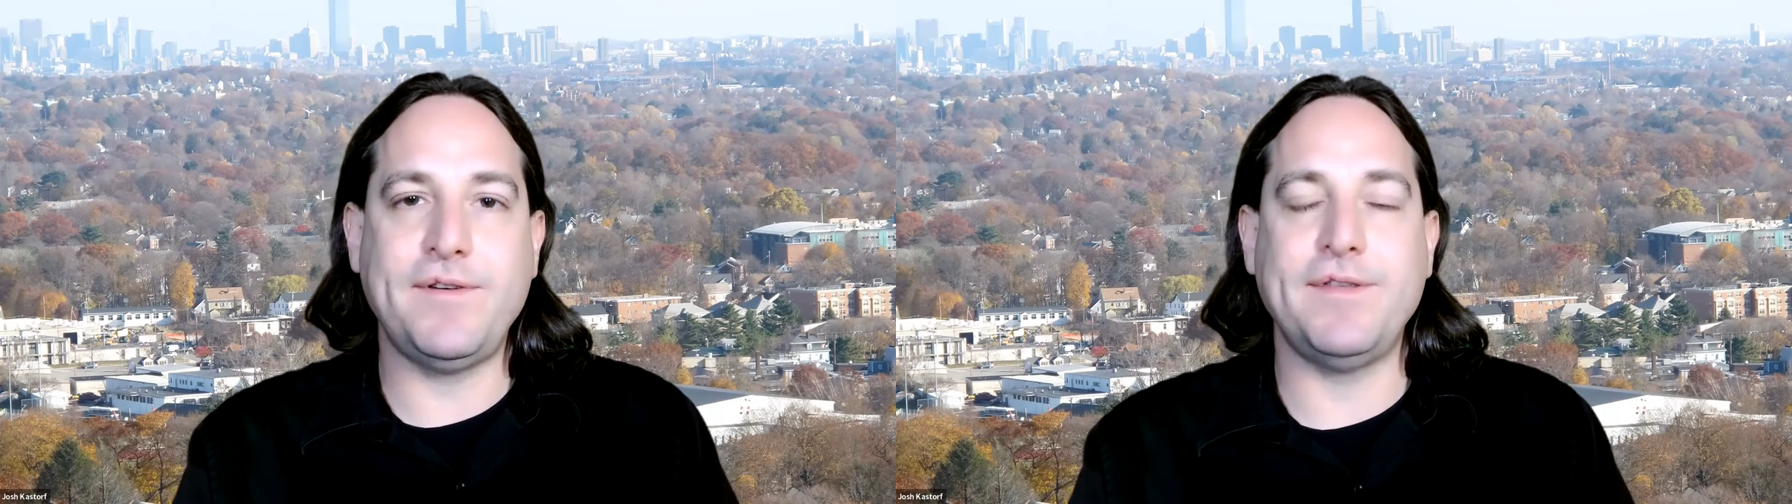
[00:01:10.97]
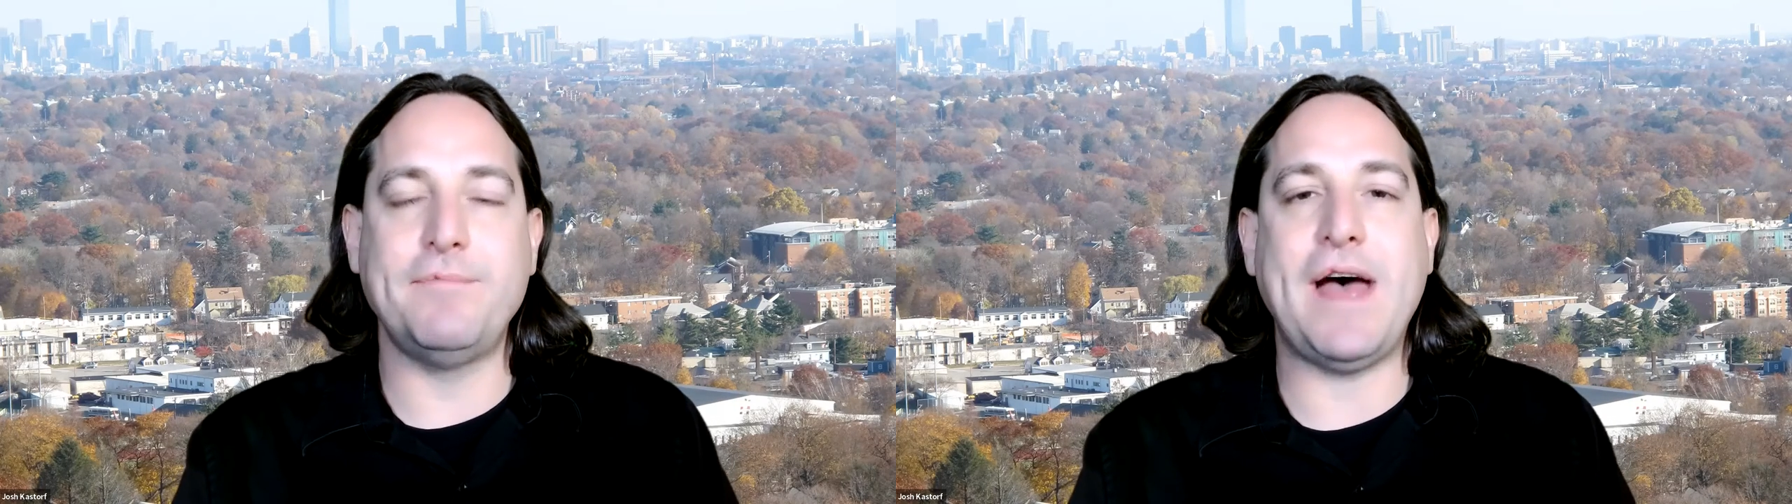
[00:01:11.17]

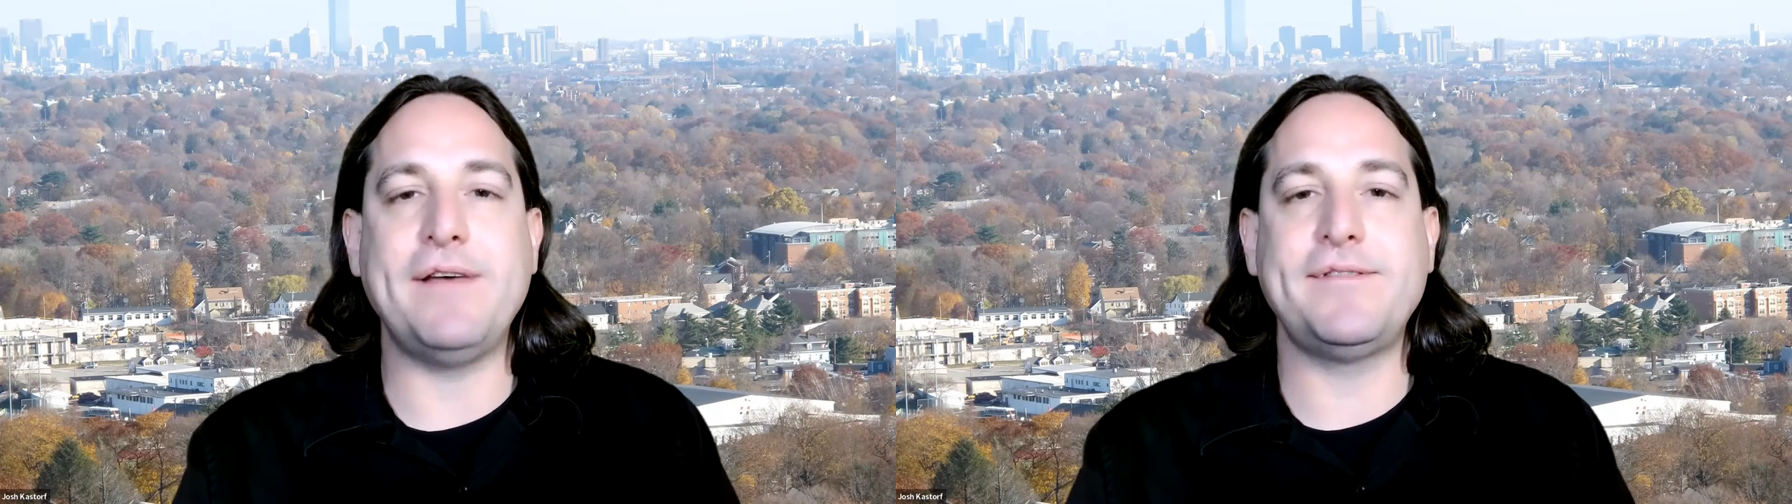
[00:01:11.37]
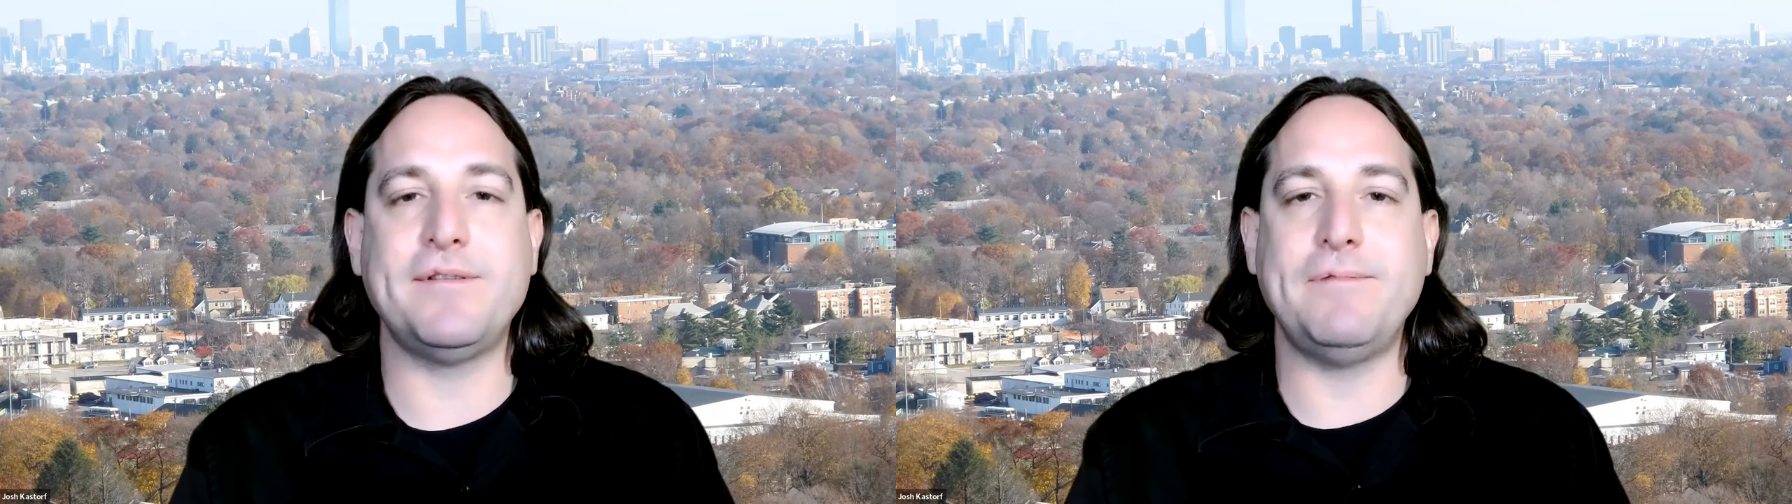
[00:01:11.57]
for the
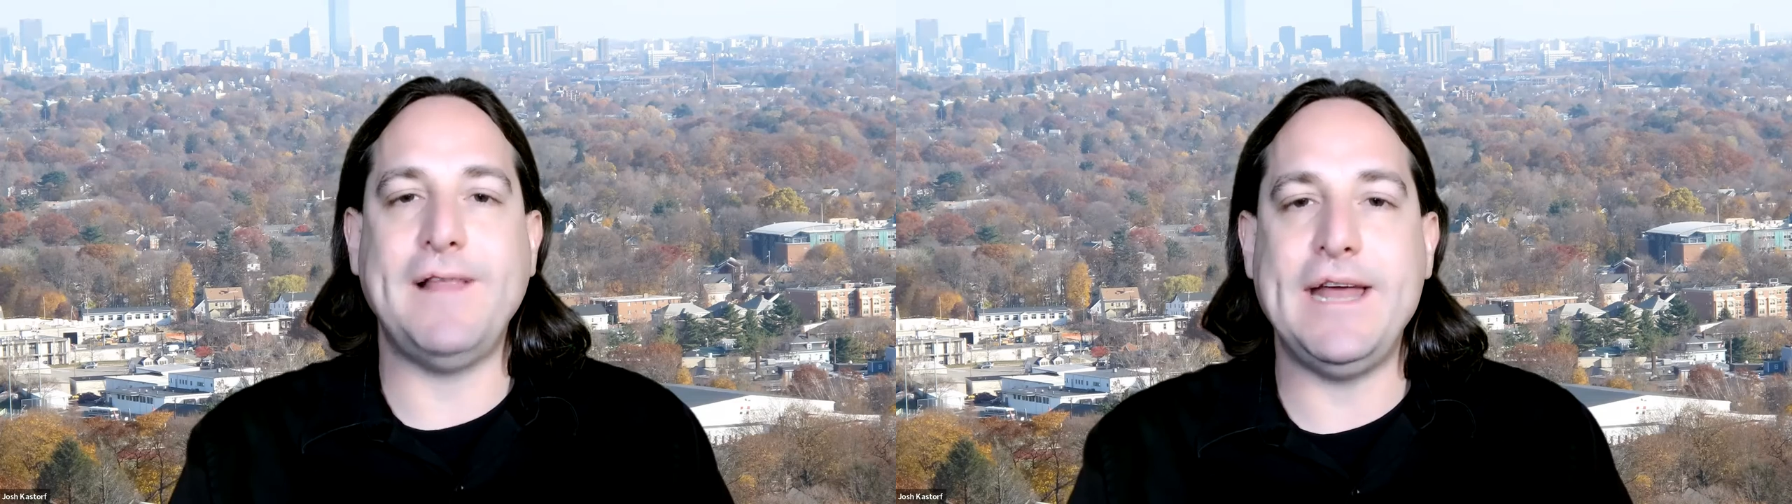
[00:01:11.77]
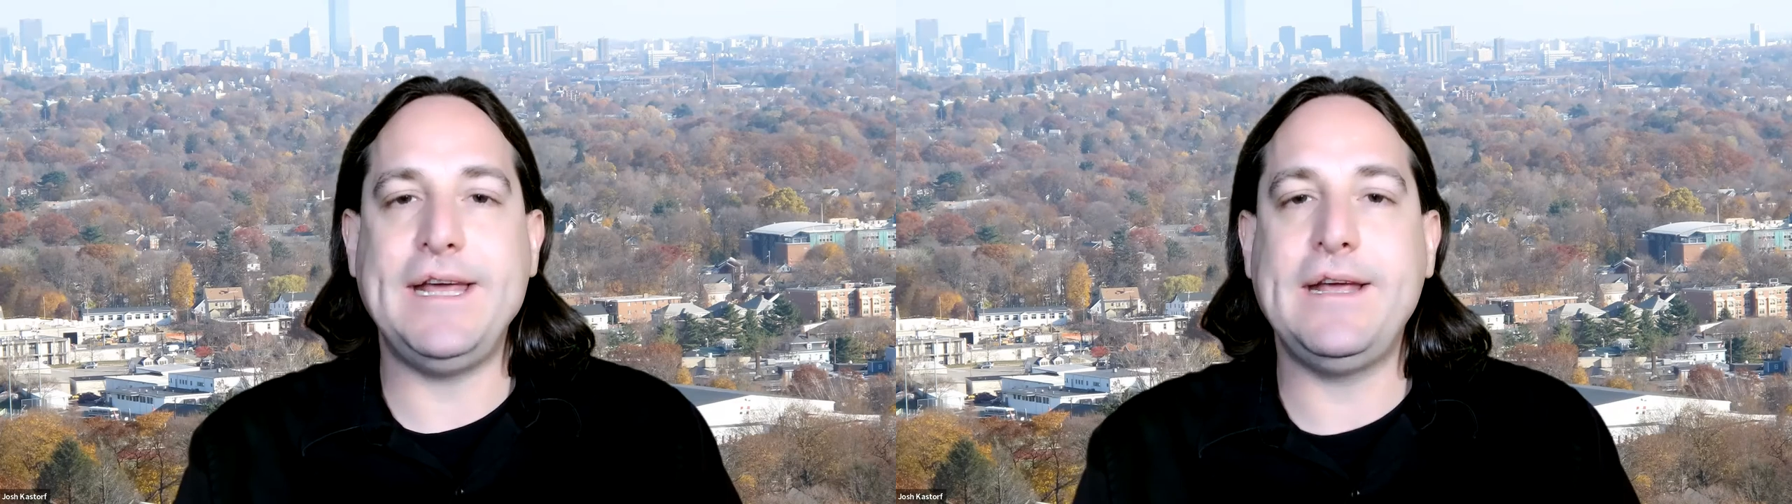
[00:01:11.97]
Master
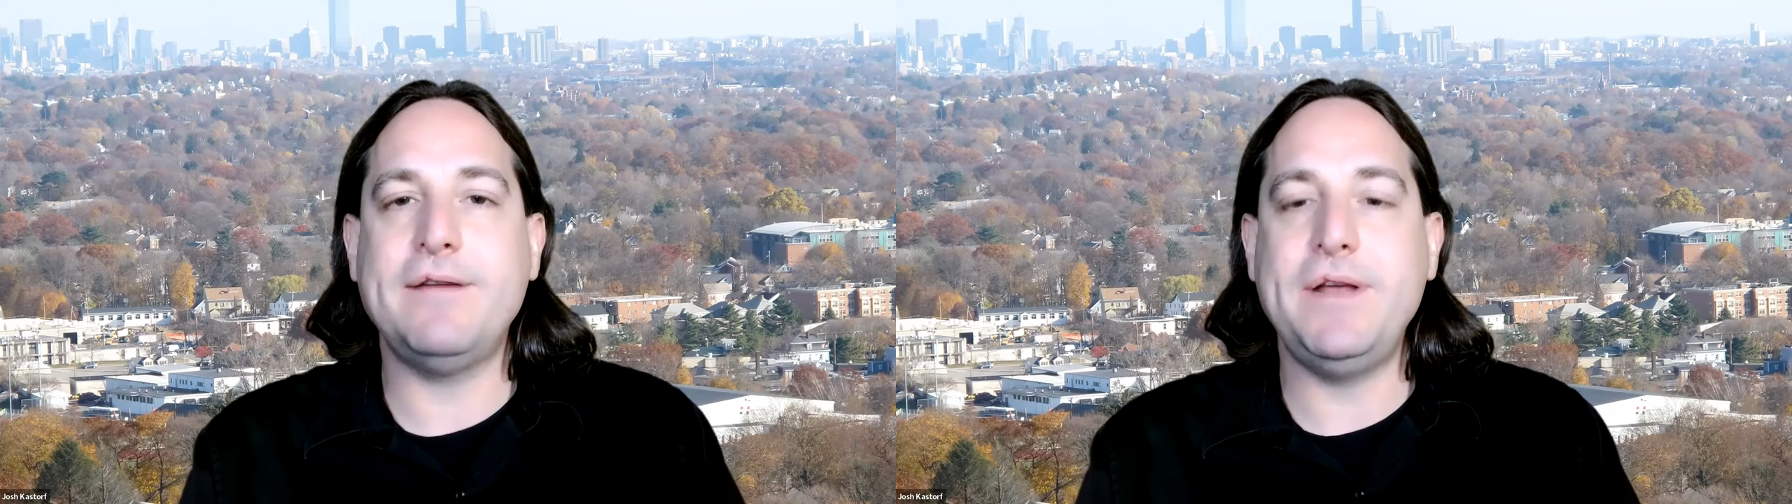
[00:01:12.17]
Planning